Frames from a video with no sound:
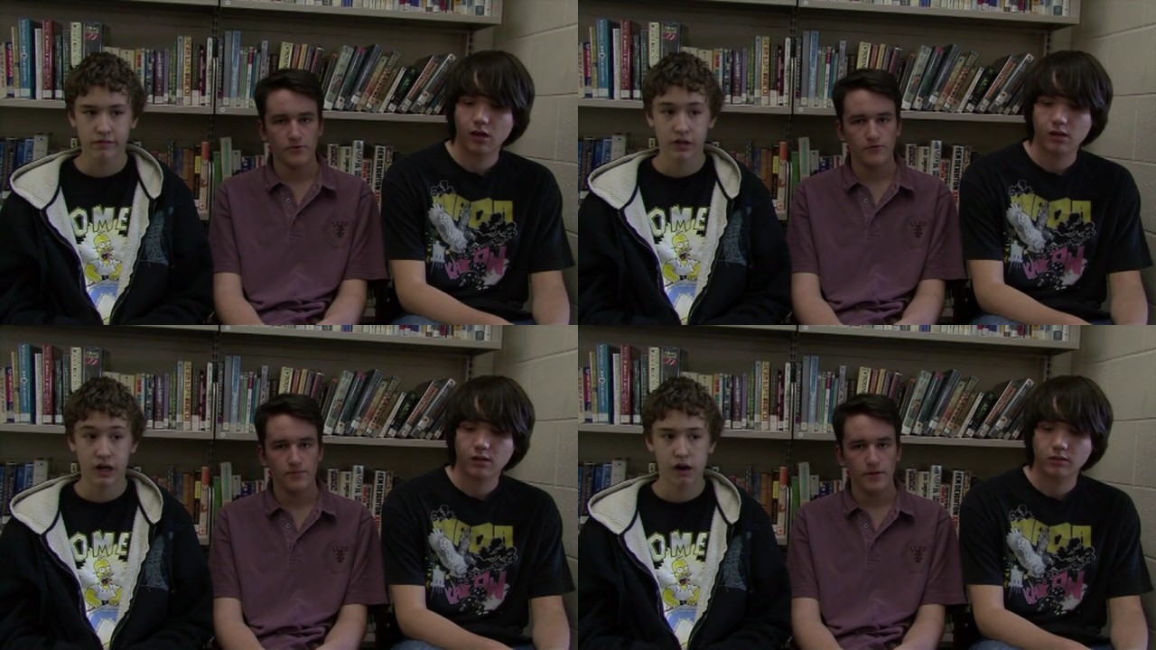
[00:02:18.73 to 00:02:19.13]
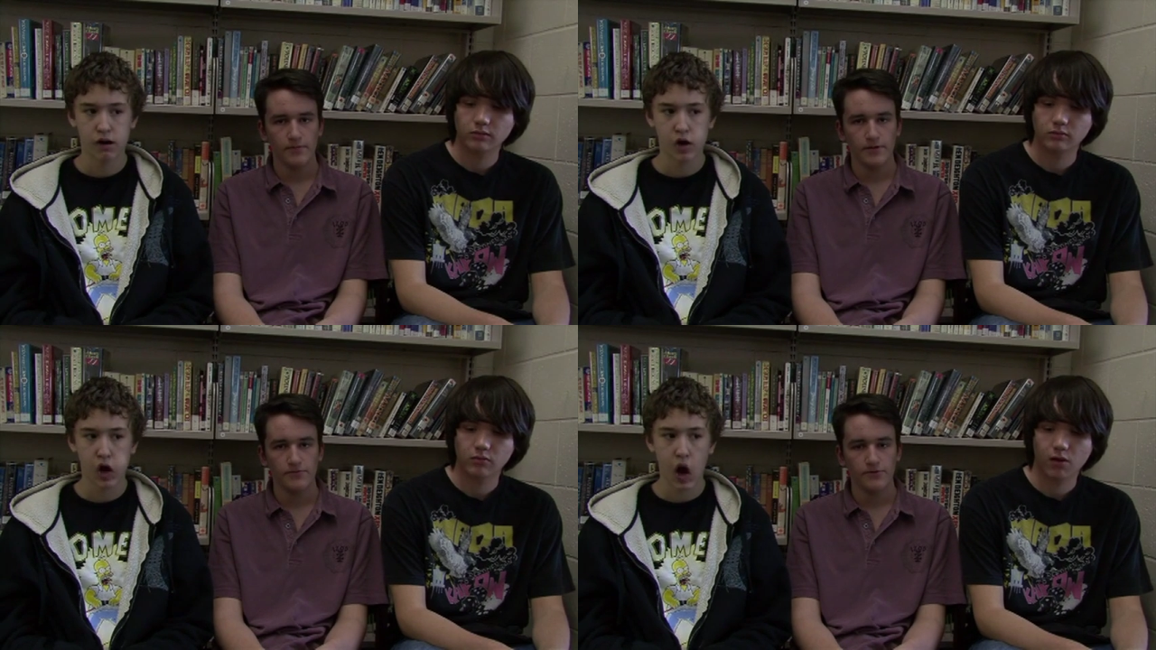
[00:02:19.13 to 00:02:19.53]
Speaker 1: both by
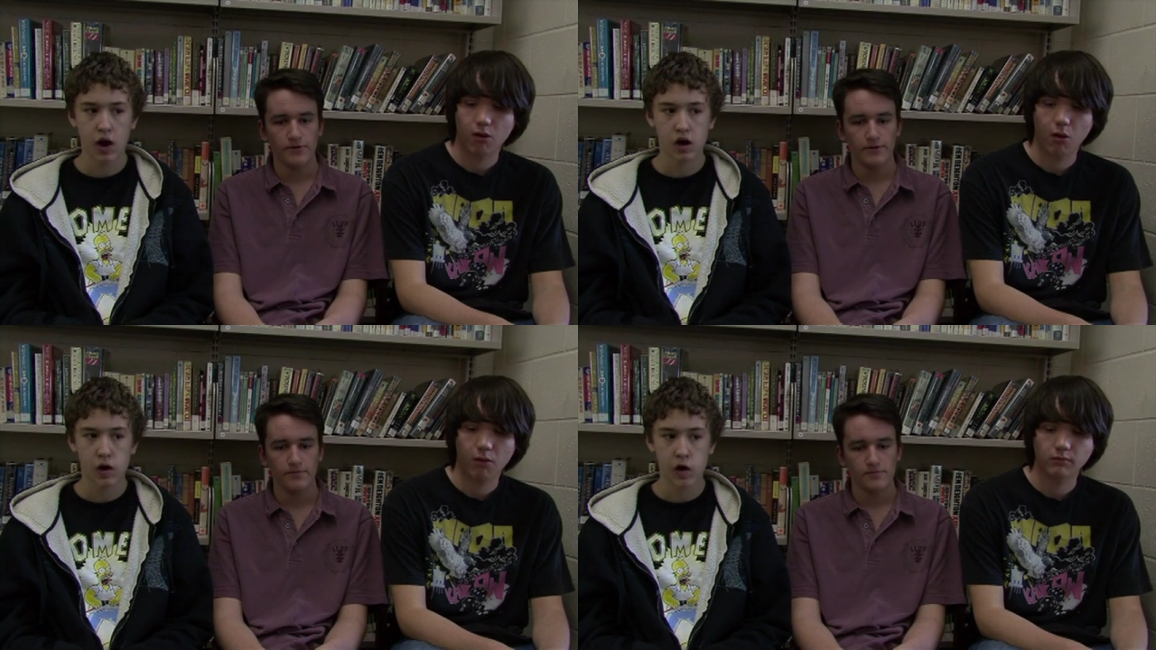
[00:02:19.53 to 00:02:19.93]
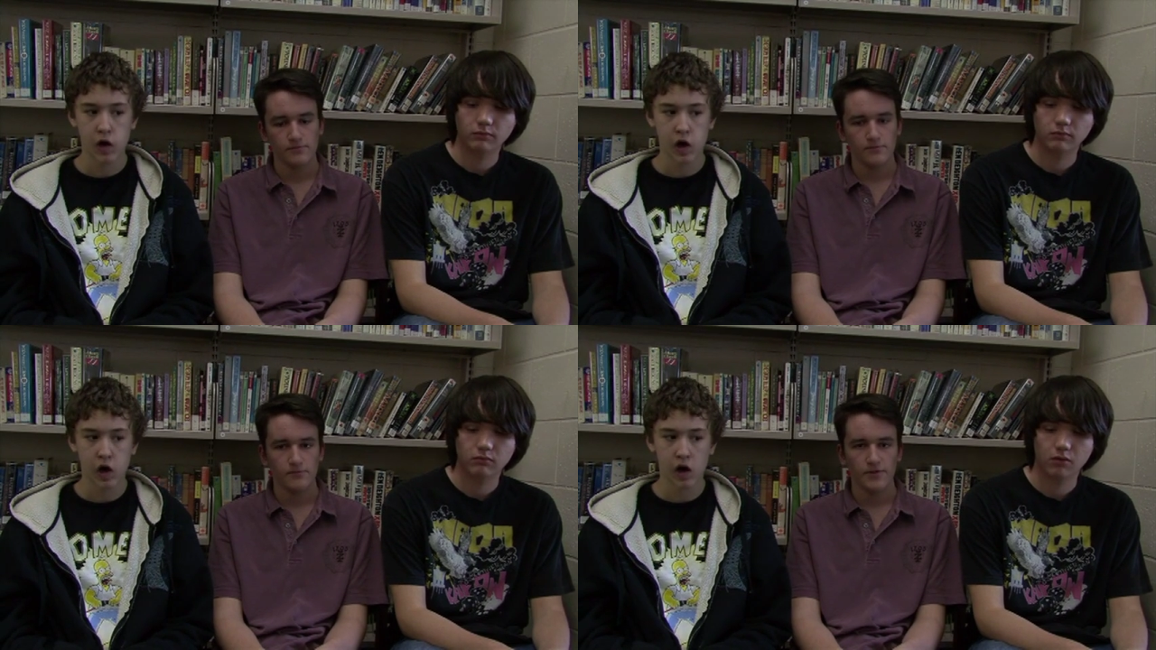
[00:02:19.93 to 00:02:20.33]
people who
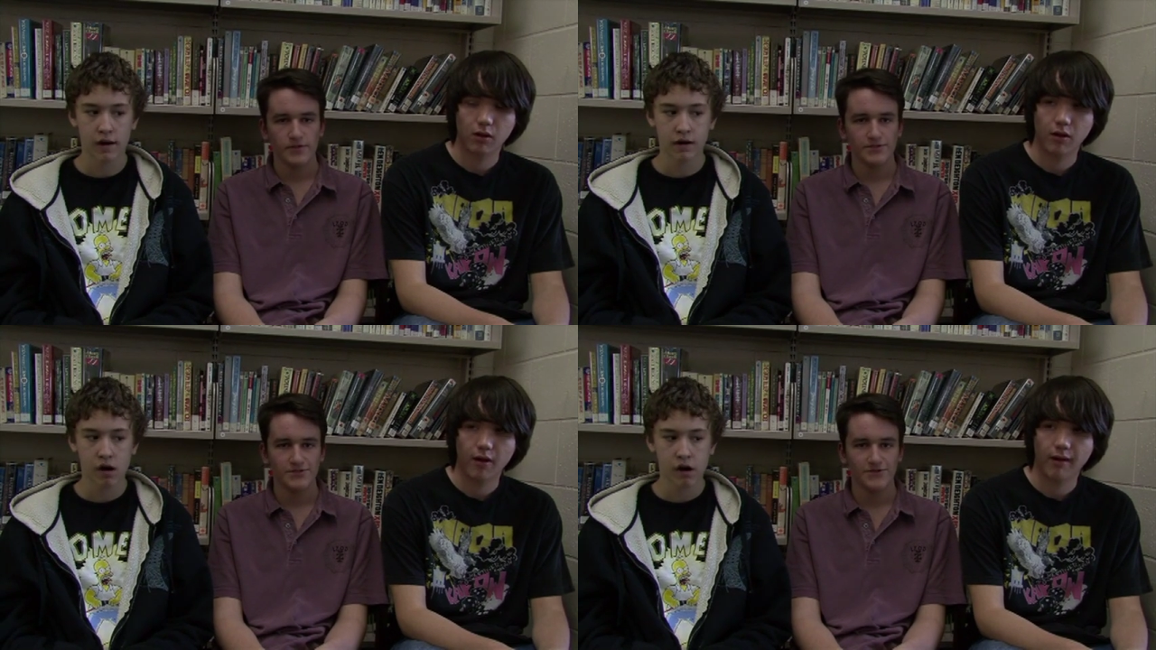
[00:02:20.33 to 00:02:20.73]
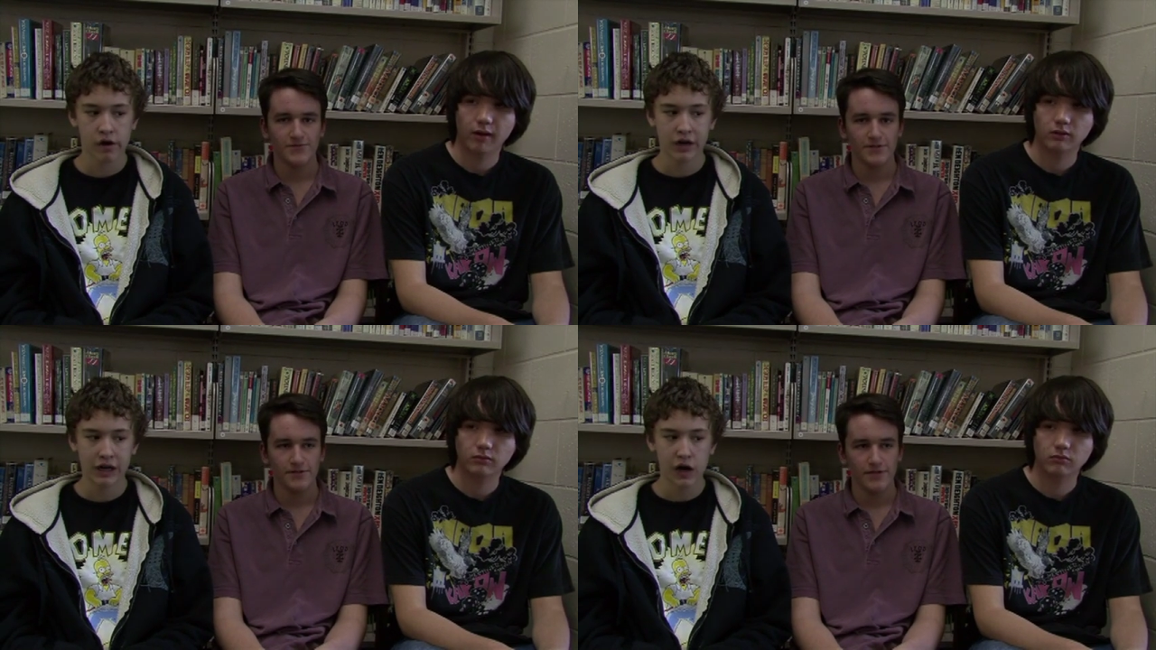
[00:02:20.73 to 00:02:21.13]
are really
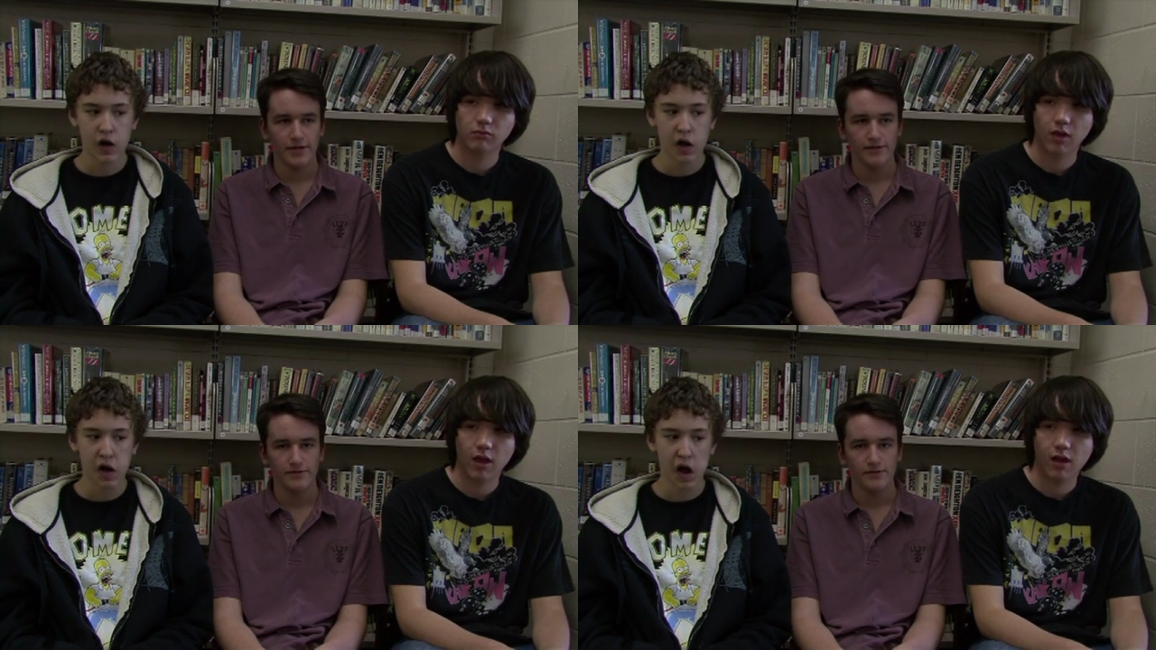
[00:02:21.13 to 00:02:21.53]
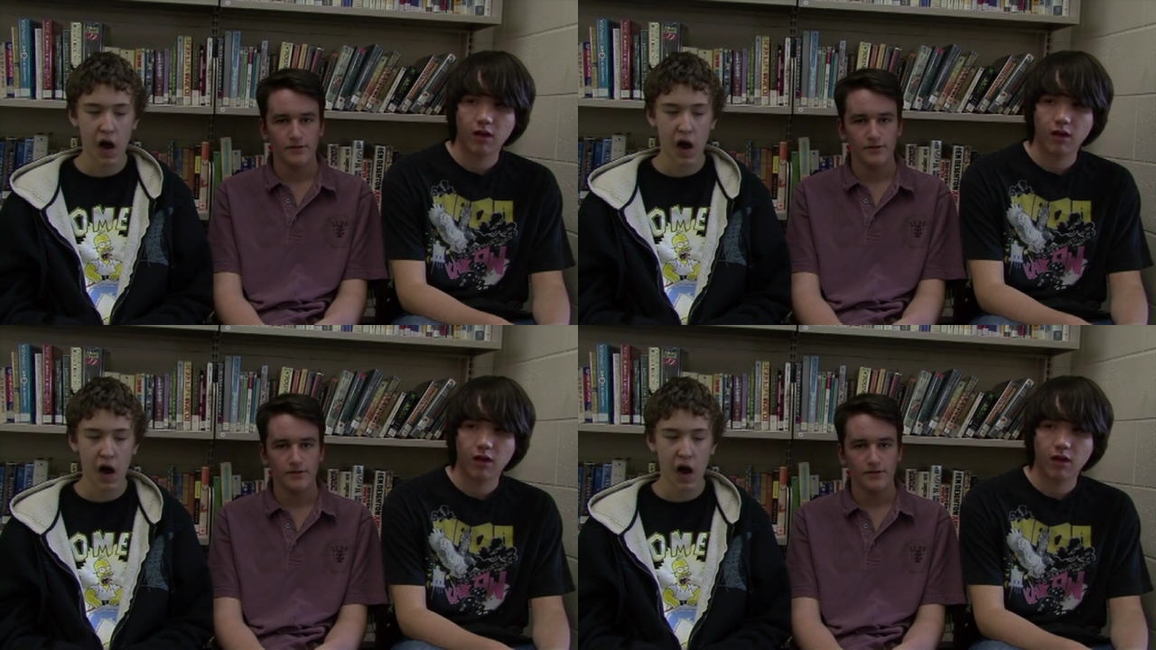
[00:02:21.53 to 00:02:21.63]
stupid, and